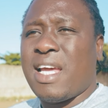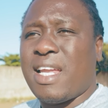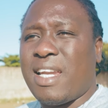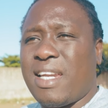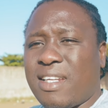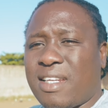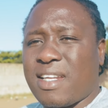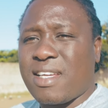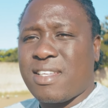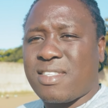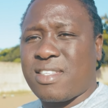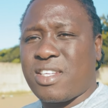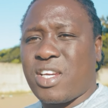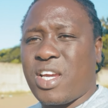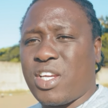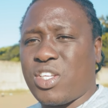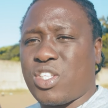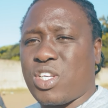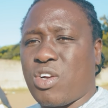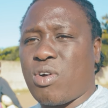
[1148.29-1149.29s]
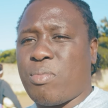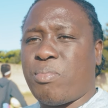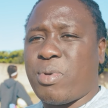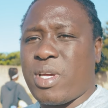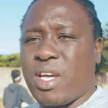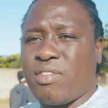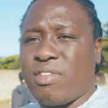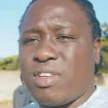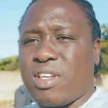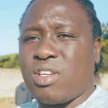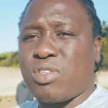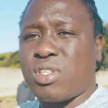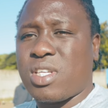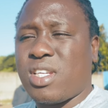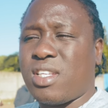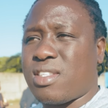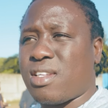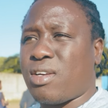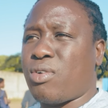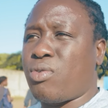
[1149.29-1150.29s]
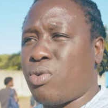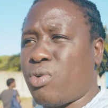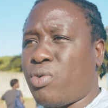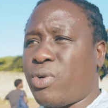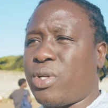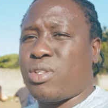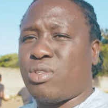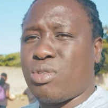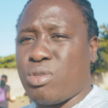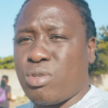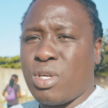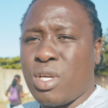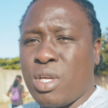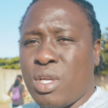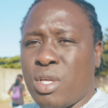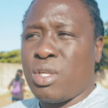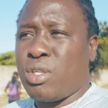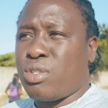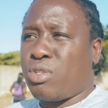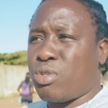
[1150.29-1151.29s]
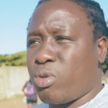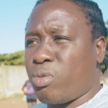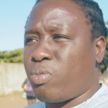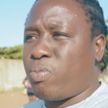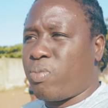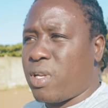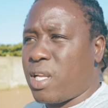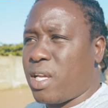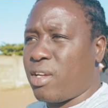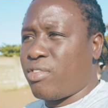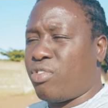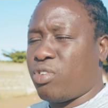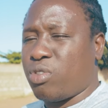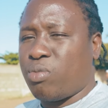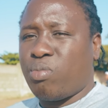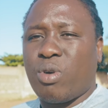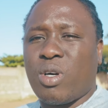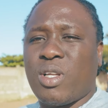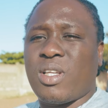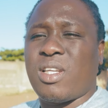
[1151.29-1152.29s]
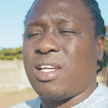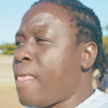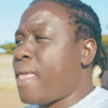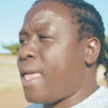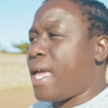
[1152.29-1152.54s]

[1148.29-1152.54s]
Let us change our behavior. Those kids are going to play football.